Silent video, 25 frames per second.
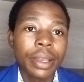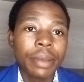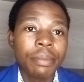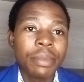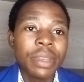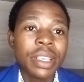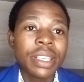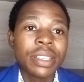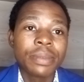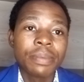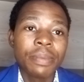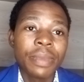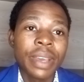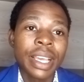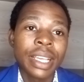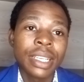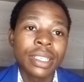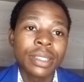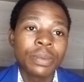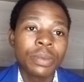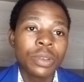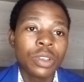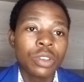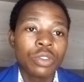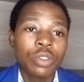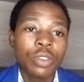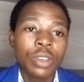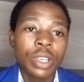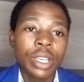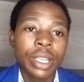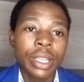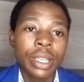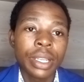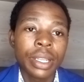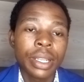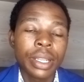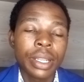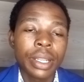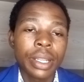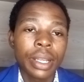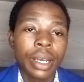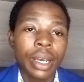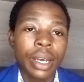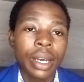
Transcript: mismatch between